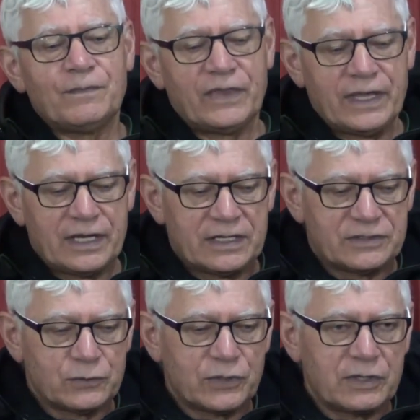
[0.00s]
that
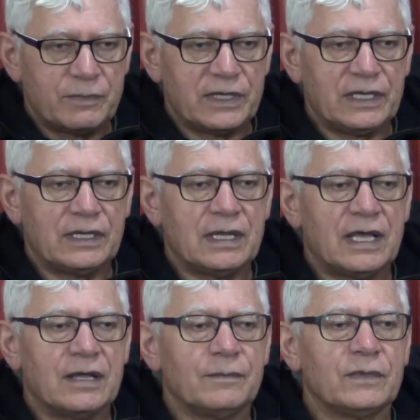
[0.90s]
has already been
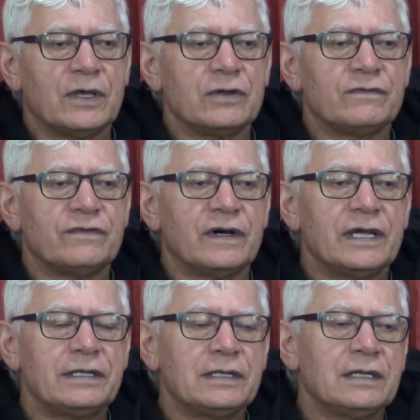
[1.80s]

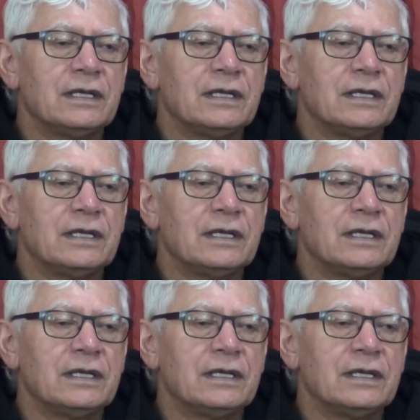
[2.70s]
notified